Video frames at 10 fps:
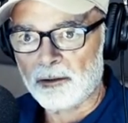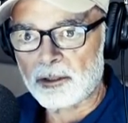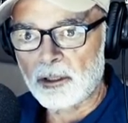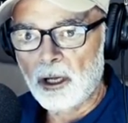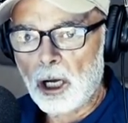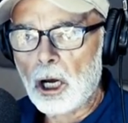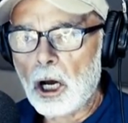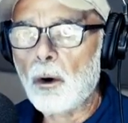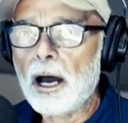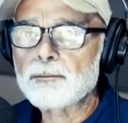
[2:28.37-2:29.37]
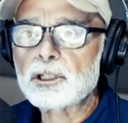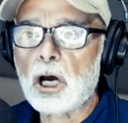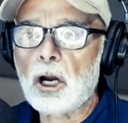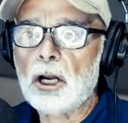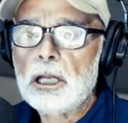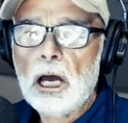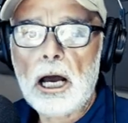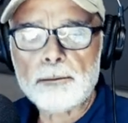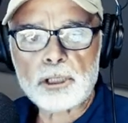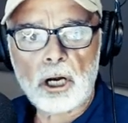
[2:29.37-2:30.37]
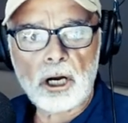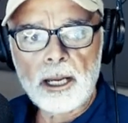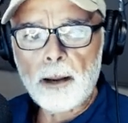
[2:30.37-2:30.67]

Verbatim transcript: No, they wouldn't want. Oh, I'm sorry. I'm sorry.